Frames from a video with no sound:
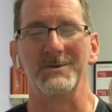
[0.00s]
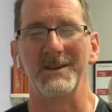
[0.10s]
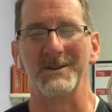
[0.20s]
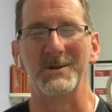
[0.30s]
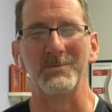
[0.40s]
Don't
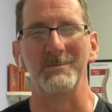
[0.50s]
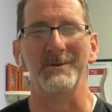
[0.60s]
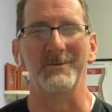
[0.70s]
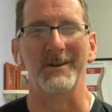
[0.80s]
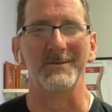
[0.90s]
take it up with
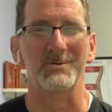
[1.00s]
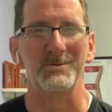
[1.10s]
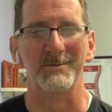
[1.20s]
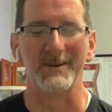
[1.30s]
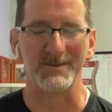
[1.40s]
me, right? Don't
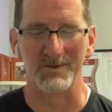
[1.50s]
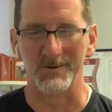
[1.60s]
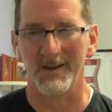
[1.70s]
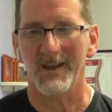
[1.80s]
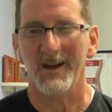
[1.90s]
shoot the messenger.